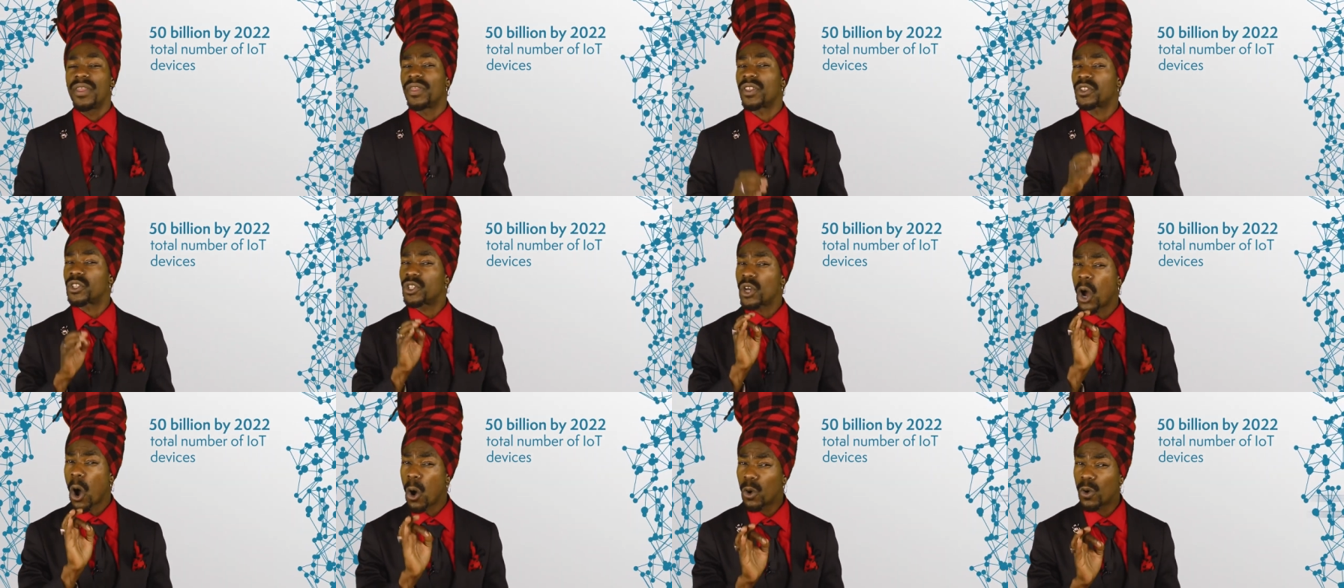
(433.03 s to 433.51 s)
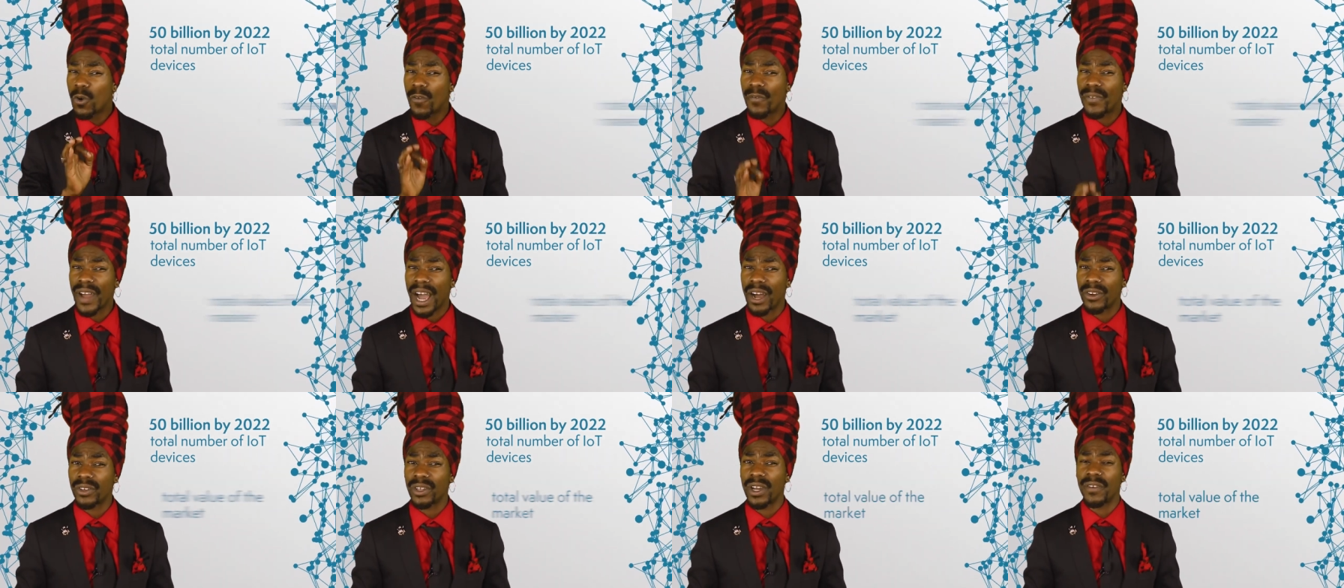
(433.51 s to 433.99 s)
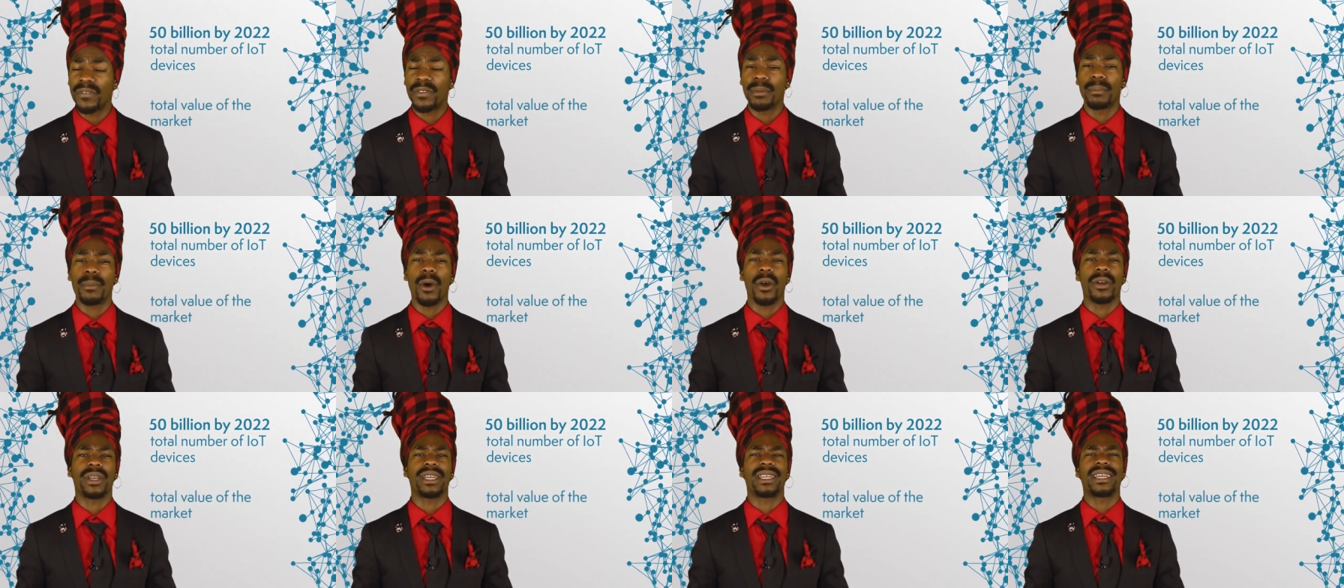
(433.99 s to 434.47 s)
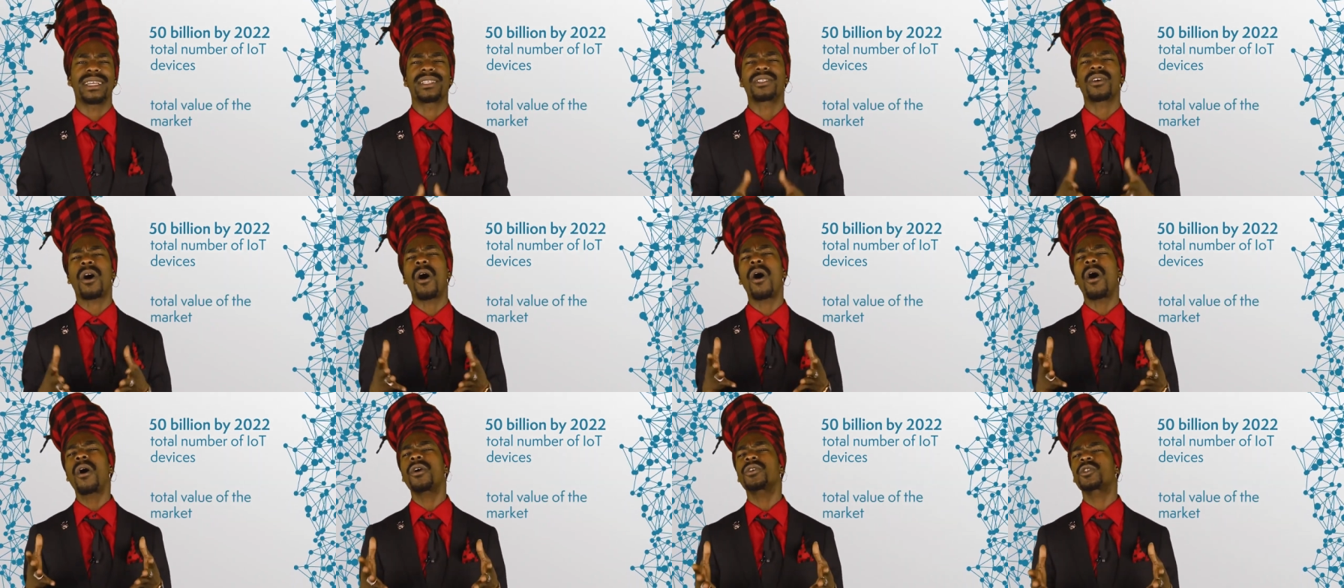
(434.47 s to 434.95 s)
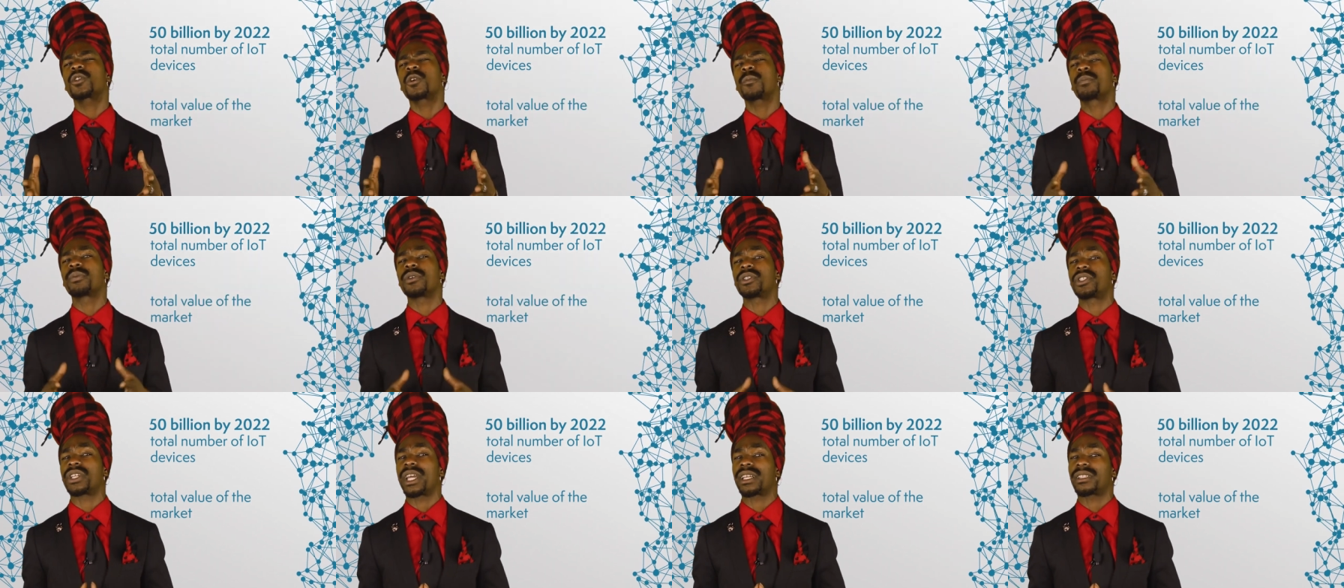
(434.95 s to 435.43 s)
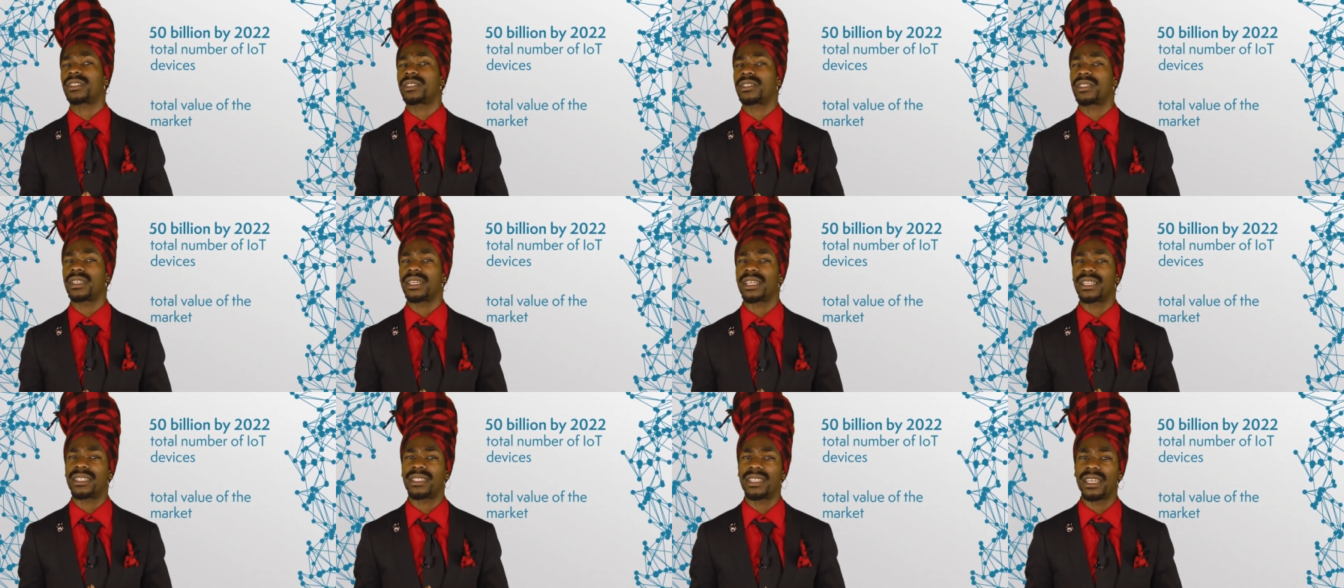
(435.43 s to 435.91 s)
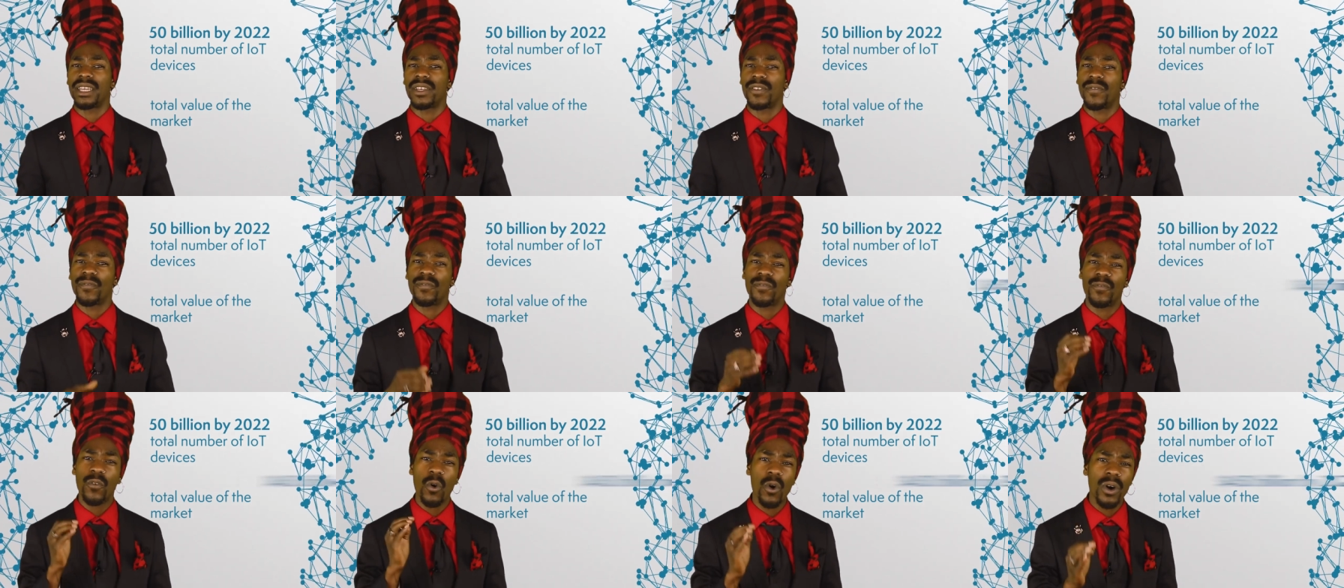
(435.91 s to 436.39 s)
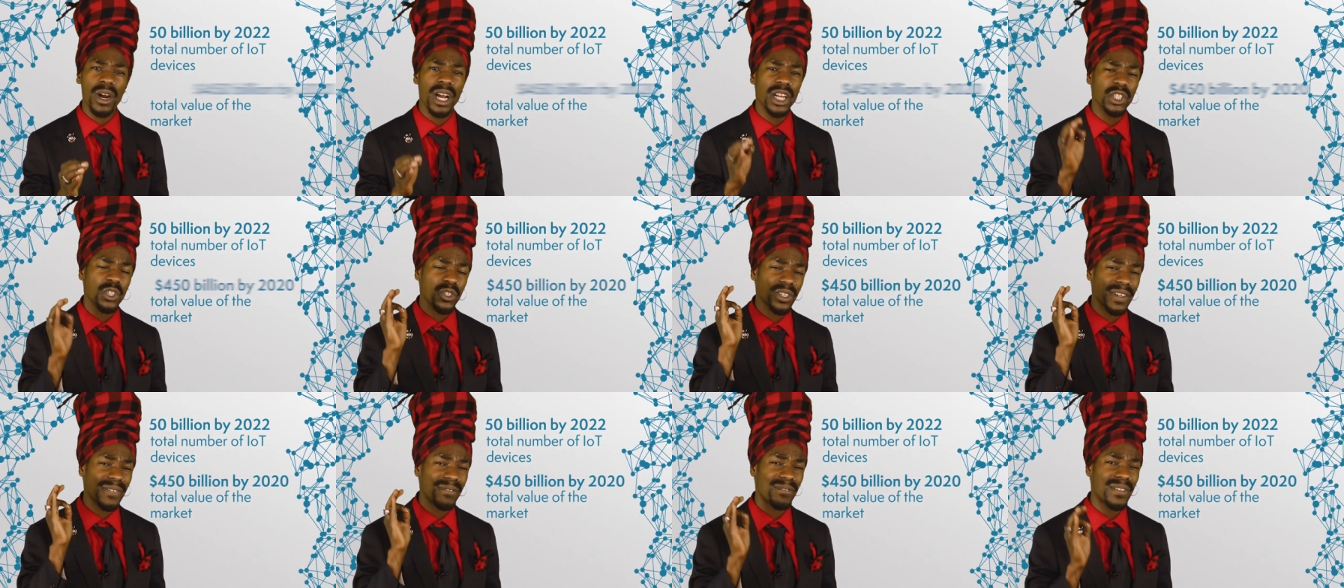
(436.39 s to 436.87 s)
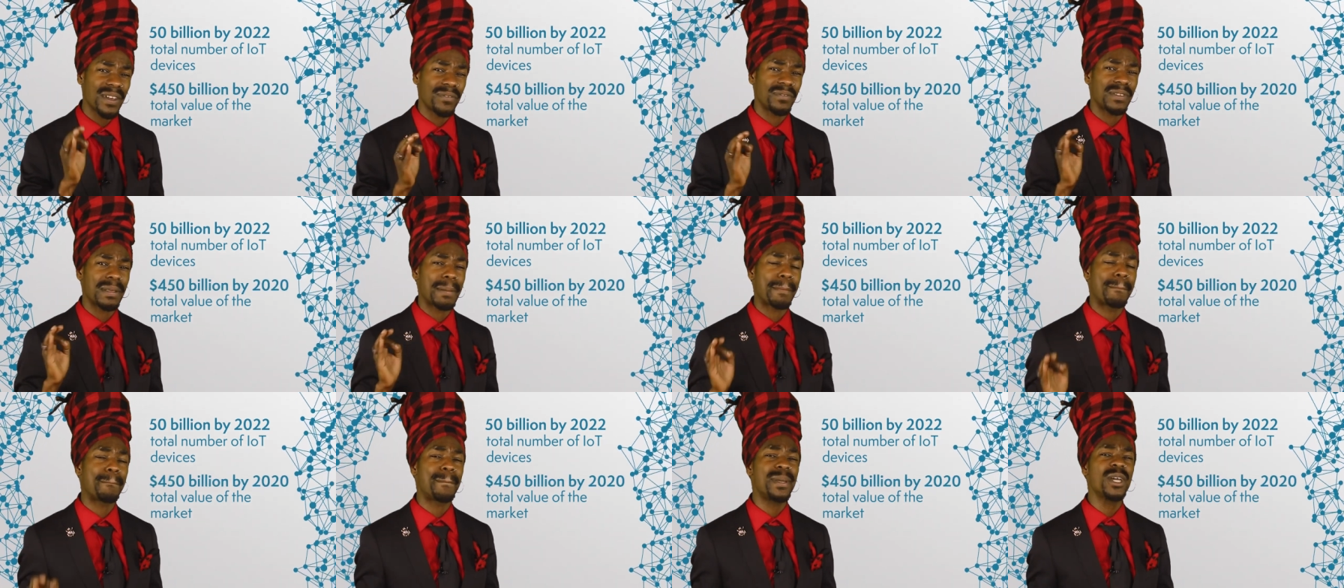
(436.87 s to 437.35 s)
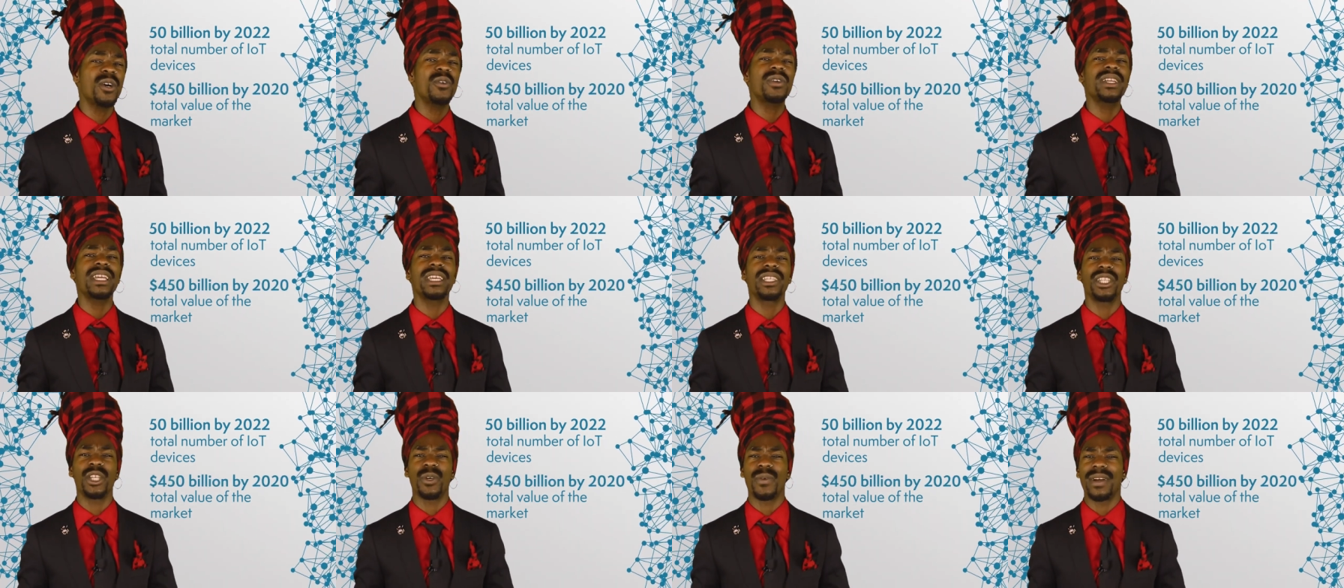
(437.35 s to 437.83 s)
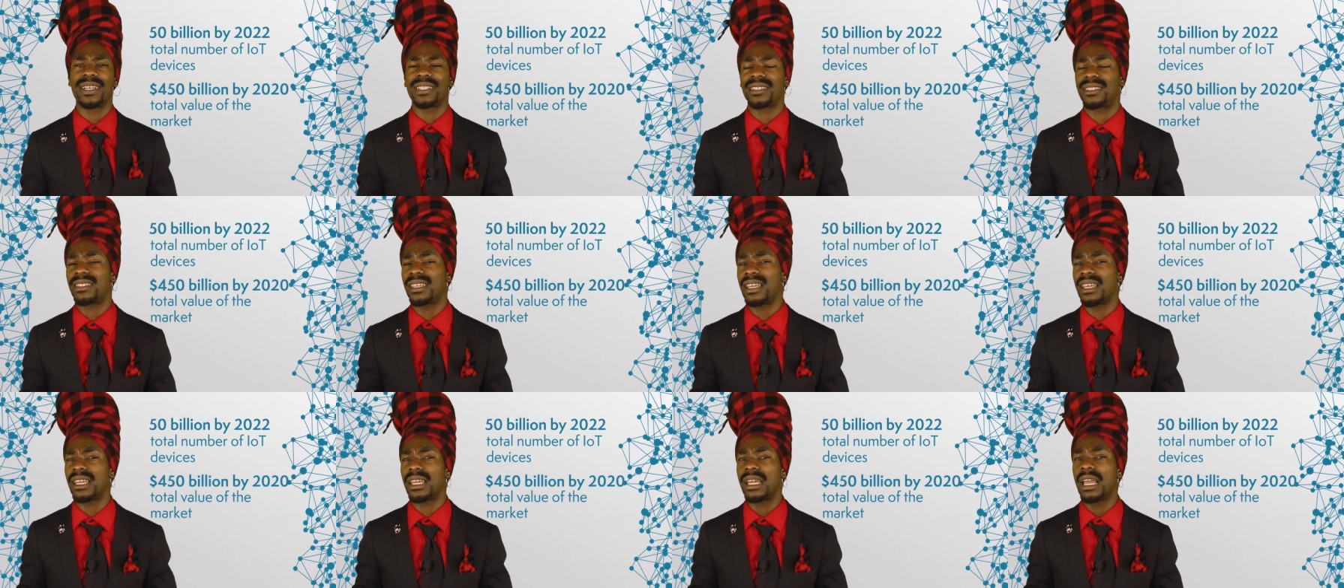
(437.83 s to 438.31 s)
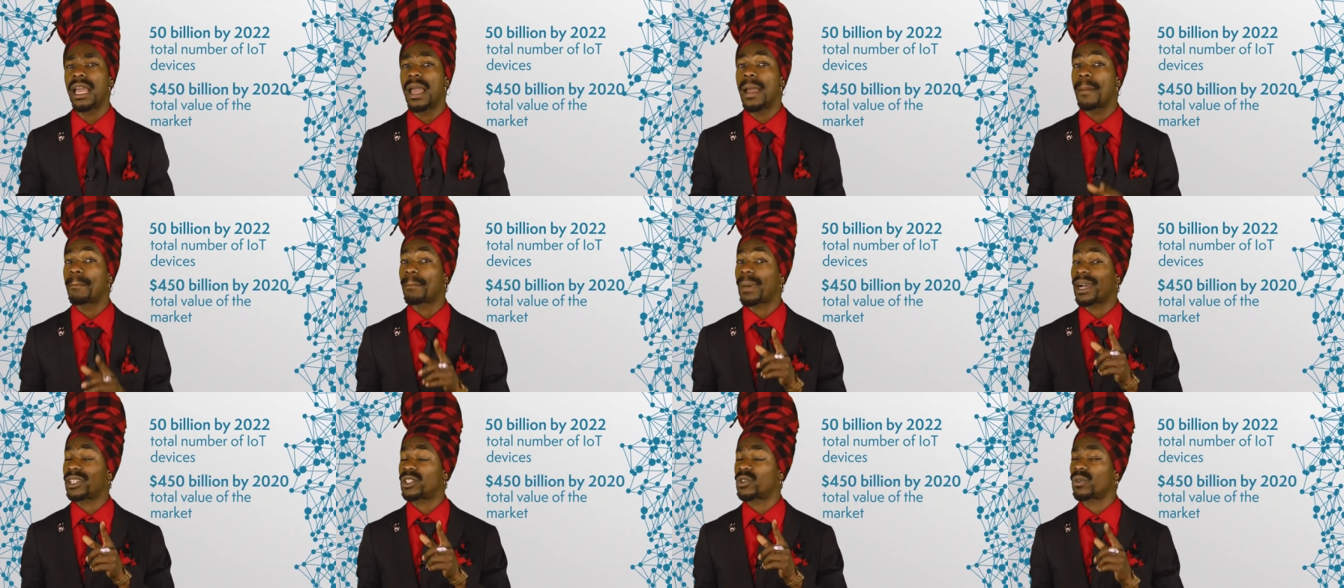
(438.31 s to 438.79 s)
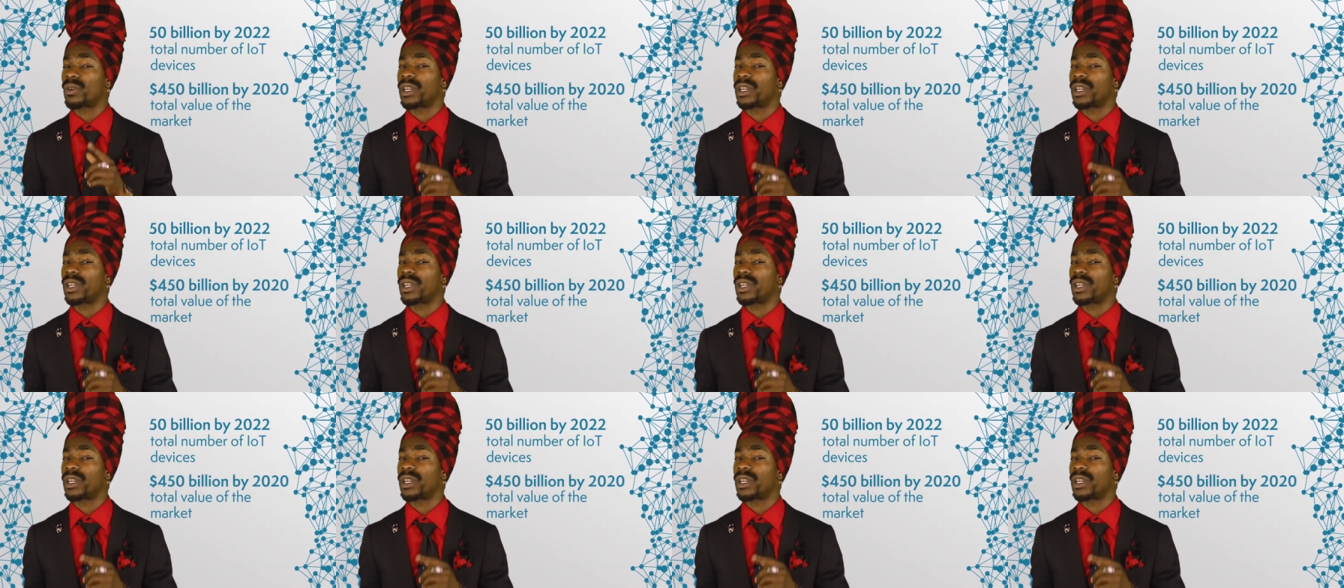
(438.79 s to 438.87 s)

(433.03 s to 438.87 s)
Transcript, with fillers: The total value of the market is also projected to exceed $450 billion USD by